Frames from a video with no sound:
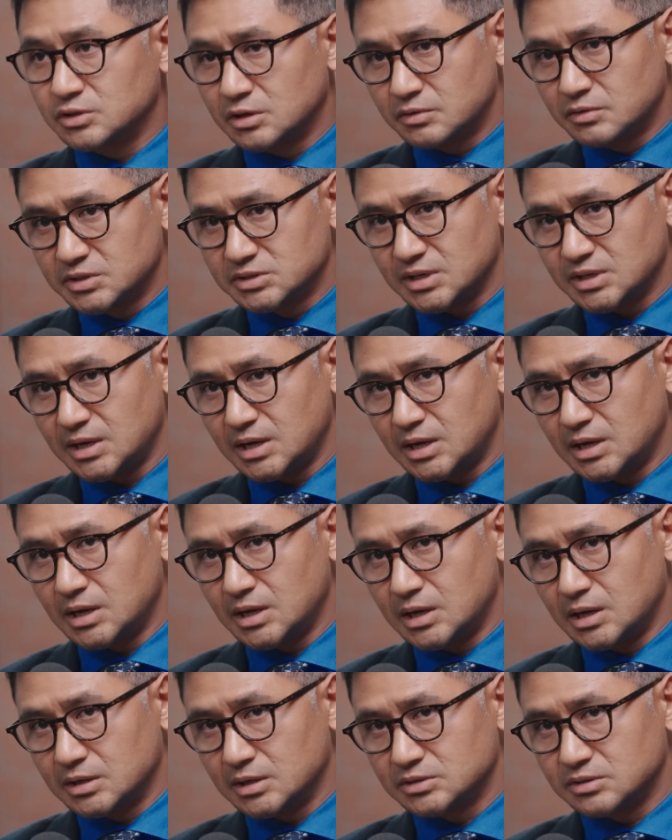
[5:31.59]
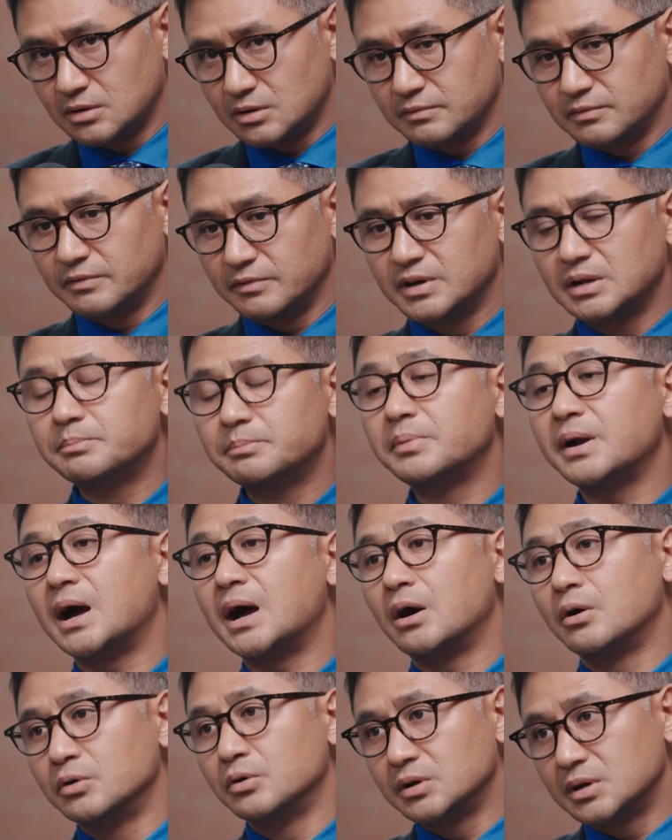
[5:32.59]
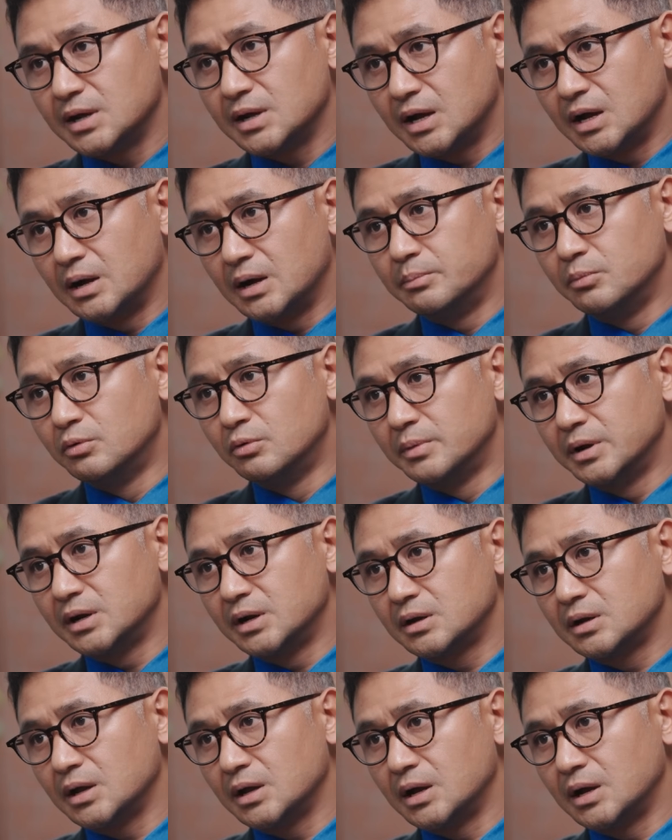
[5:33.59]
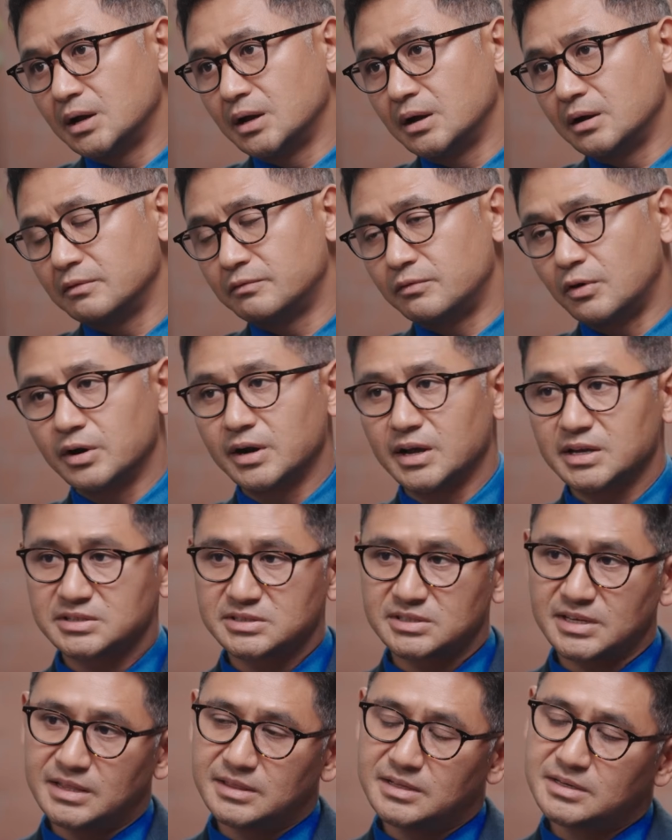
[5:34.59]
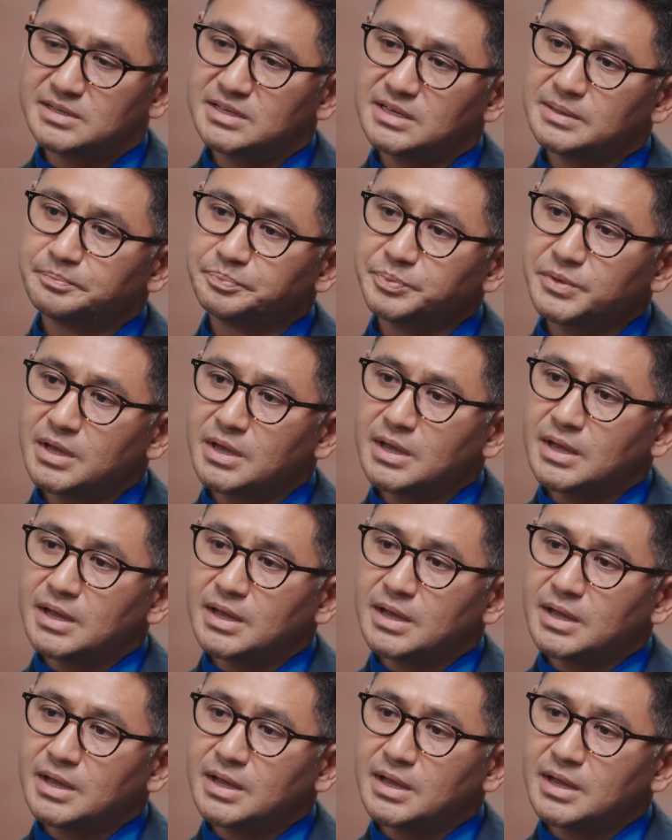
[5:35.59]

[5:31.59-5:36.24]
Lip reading: So it was a sort of a very proud moment for us and the team.